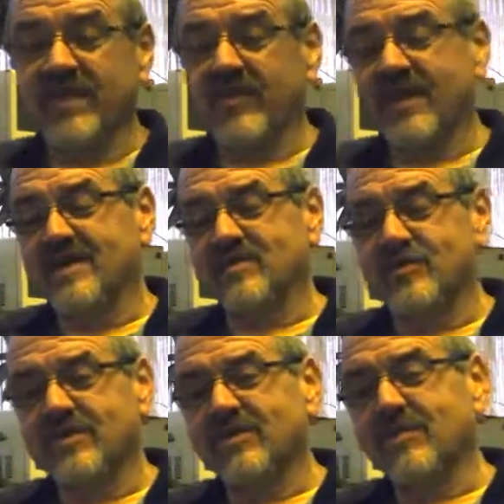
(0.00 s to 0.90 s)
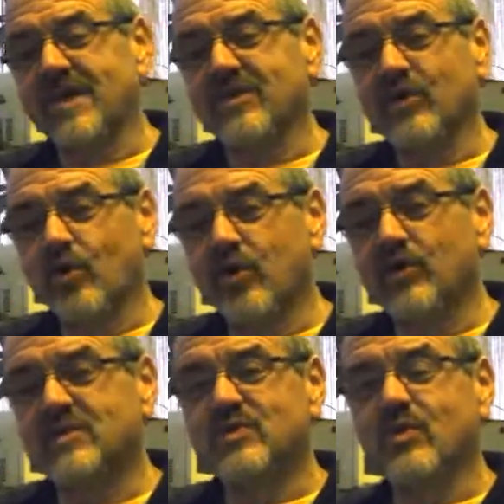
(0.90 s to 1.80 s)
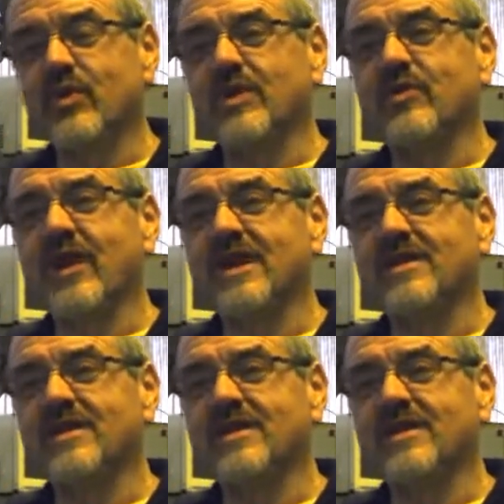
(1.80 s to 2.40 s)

things with making the words work right,